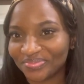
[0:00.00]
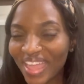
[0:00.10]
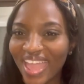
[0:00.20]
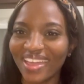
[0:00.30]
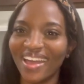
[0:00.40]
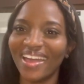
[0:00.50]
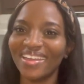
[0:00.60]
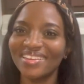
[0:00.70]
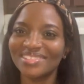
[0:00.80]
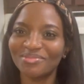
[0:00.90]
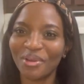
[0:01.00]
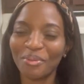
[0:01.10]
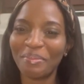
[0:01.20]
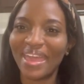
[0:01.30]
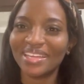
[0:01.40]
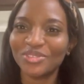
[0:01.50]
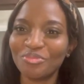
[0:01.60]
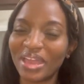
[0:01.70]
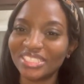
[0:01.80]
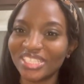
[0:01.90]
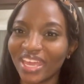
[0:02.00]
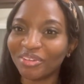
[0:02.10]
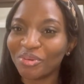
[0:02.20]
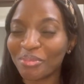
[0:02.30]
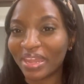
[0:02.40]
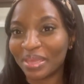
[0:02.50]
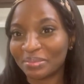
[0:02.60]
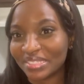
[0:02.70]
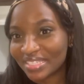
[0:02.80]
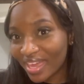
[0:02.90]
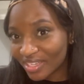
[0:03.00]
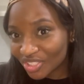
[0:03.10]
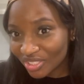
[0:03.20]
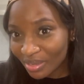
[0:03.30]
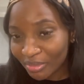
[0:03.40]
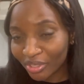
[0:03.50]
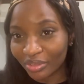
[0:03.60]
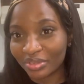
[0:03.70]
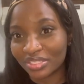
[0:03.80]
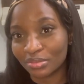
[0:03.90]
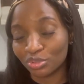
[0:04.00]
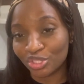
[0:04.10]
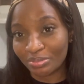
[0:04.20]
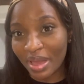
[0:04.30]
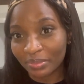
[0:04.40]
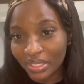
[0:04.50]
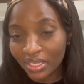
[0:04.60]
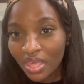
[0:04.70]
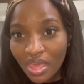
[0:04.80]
Hi guys, welcome back to my channel. My name is Aisha. I'm better known as the Bougie Mommy.